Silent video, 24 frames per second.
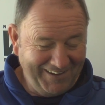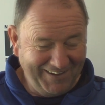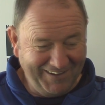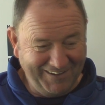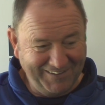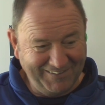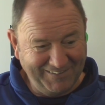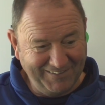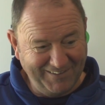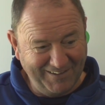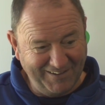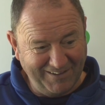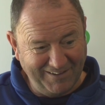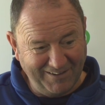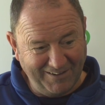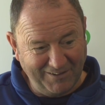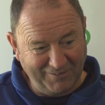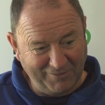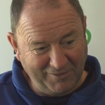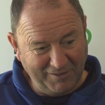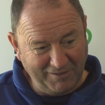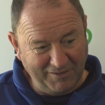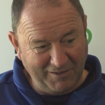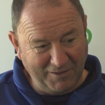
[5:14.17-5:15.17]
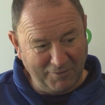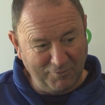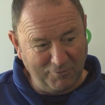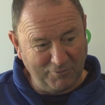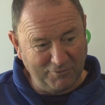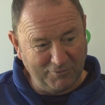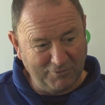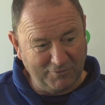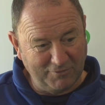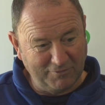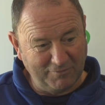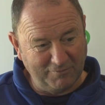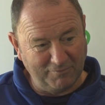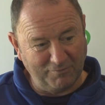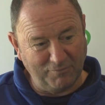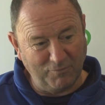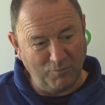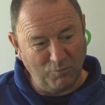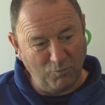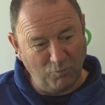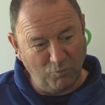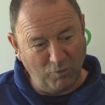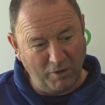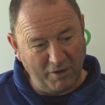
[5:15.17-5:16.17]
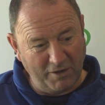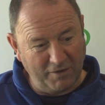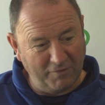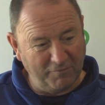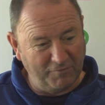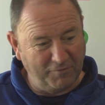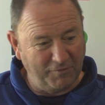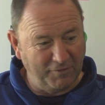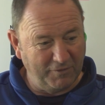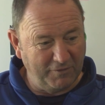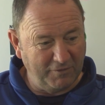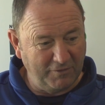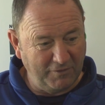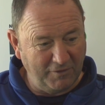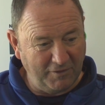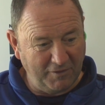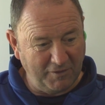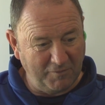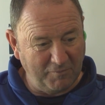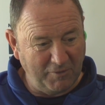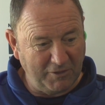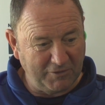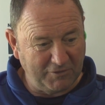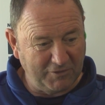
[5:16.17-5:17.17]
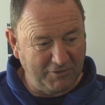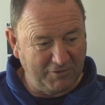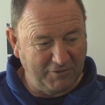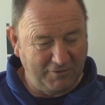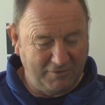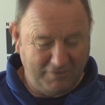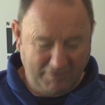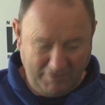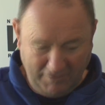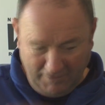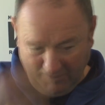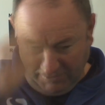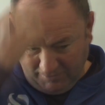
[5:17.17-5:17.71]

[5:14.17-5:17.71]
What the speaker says: And I think they was waiting for, you can imagine,